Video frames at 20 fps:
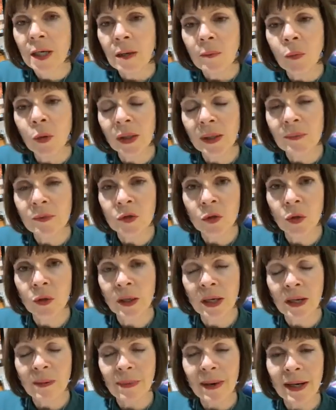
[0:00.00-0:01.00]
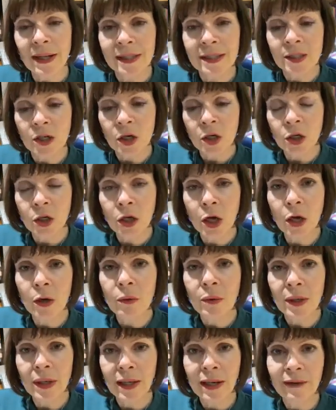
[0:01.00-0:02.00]
What I'm talking about is
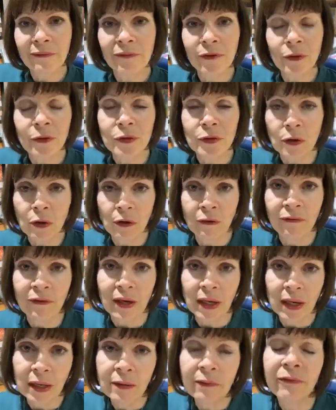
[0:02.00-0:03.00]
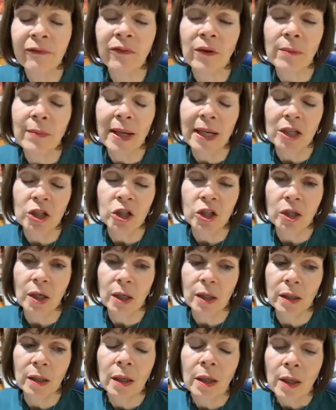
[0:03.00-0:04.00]
low levels of
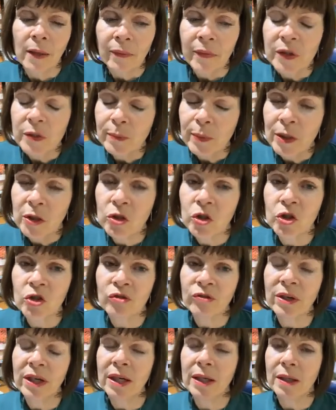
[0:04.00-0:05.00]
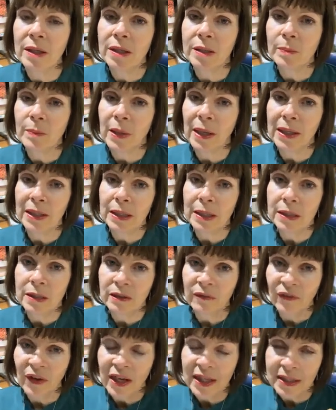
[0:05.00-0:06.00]
inflammation that's been triggered by these
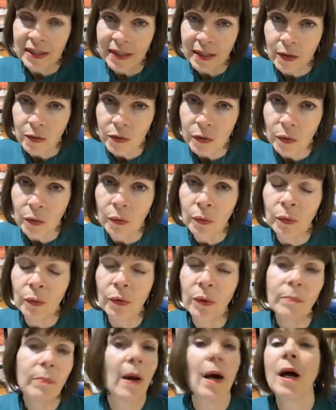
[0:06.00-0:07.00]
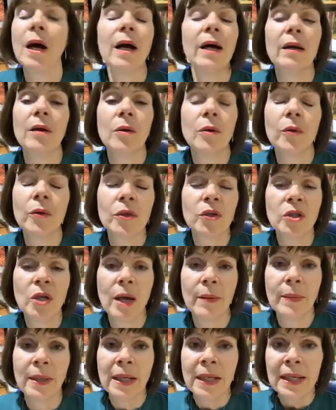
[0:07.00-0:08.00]
fat cells all the
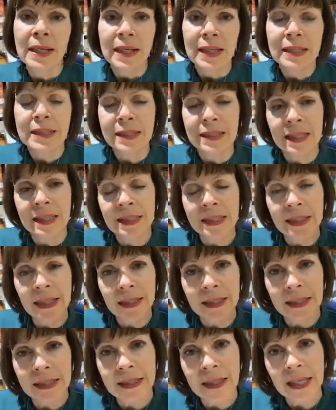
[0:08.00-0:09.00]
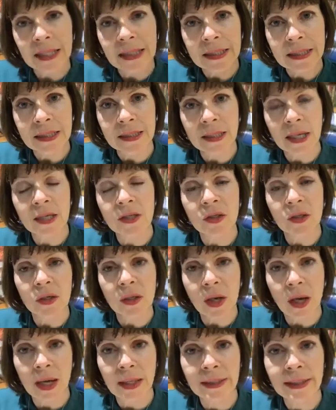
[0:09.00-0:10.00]
time. It's sending out these like
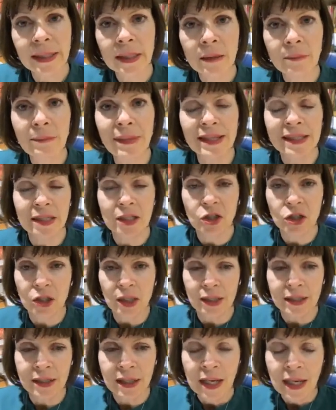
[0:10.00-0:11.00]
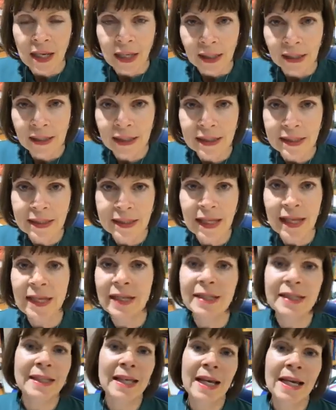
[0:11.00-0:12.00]
cytokine little messengers, and it's
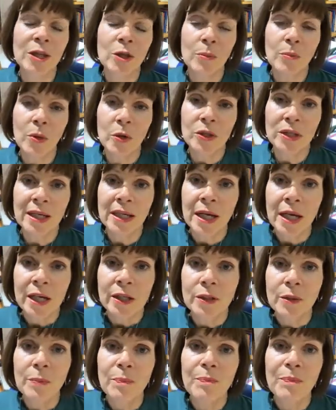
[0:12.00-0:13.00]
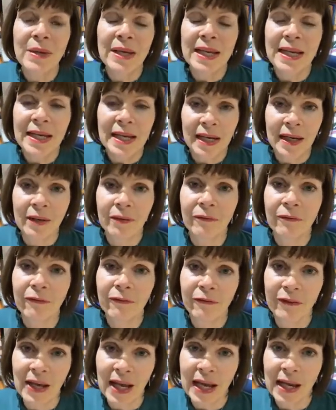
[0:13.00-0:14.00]
saying the body to be
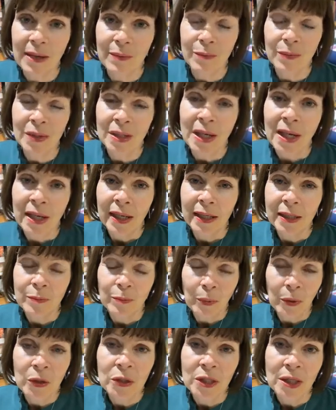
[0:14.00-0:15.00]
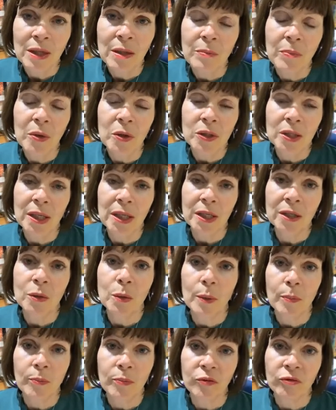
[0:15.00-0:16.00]
inflamed. It's putting the body into
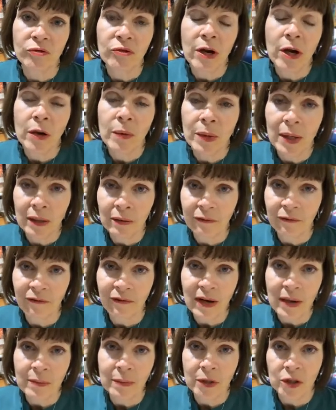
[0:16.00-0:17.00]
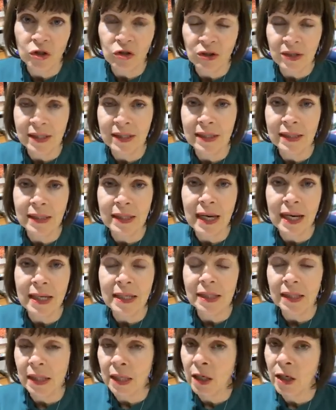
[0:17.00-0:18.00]
a pro-inflammatory
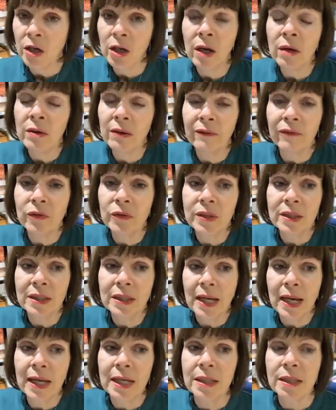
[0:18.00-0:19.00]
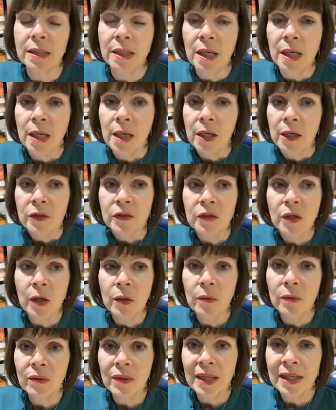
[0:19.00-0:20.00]
state, in a low-level state.
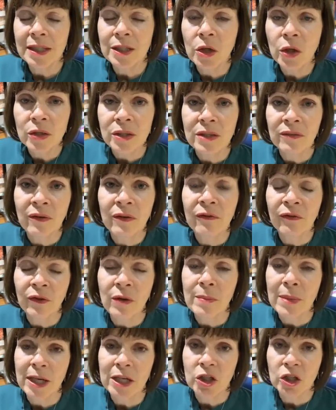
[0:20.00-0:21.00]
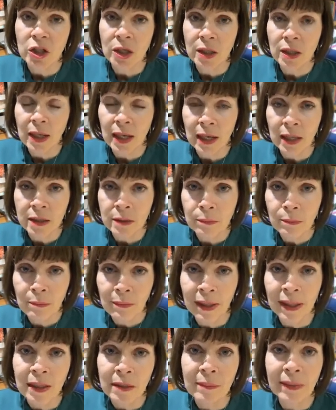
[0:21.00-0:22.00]
So there's lots of inflammation, and
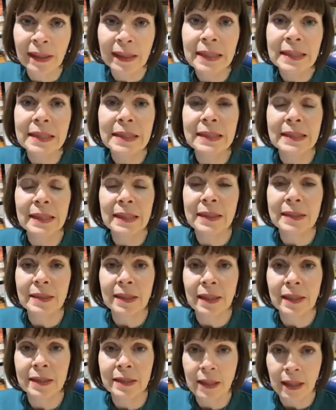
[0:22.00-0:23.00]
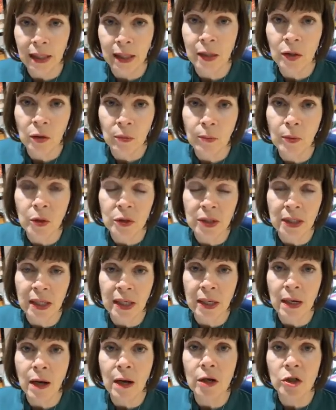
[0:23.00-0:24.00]
many diseases in the
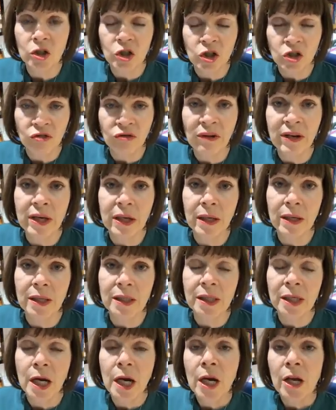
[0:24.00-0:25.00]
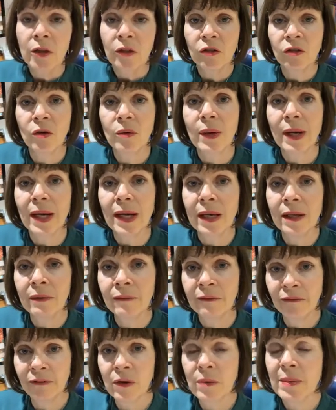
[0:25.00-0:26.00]
body are triggered through
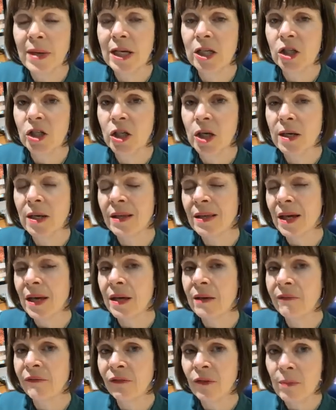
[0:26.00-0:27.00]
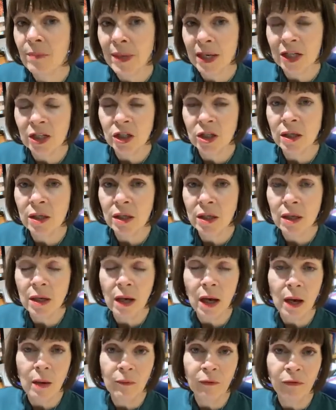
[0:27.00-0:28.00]
inflammation, and that inflammation can
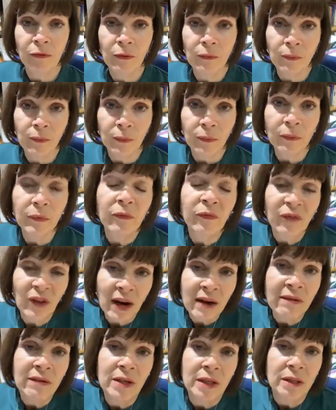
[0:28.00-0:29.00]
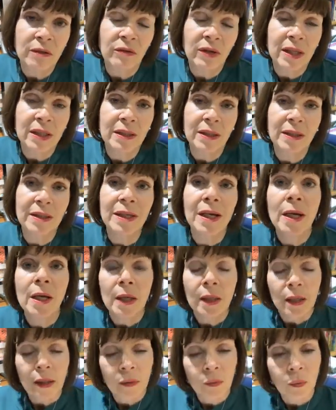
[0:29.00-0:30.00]
come from various reasons,
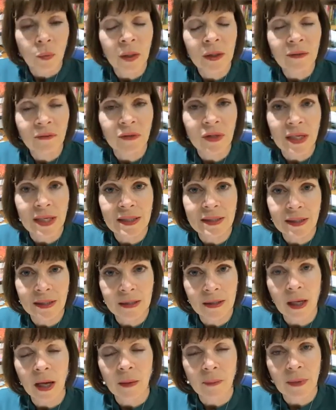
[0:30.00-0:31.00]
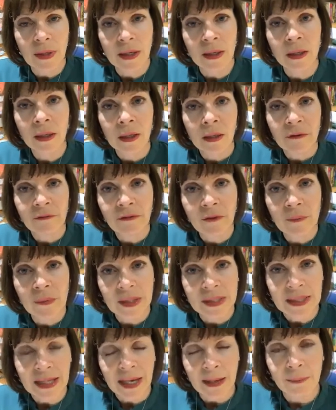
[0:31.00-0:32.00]
and one of these is coming from
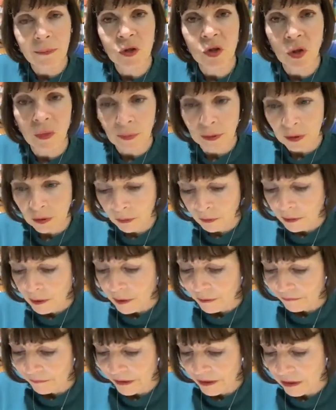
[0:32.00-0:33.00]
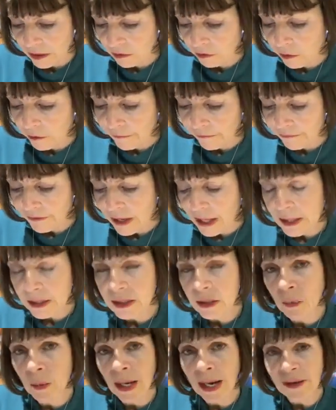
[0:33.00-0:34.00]
this abdominal visceral fat.
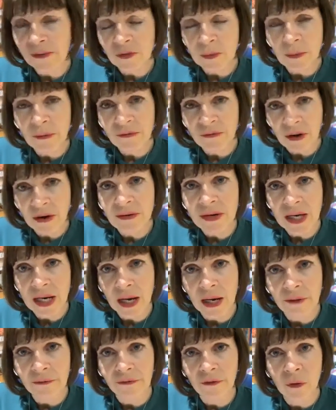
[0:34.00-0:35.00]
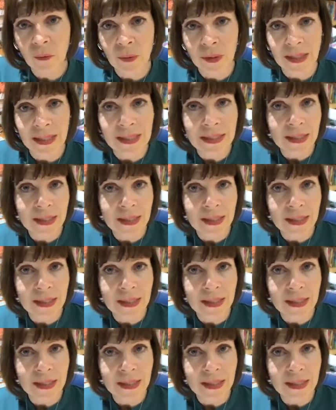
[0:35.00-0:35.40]
So we have to be very careful with these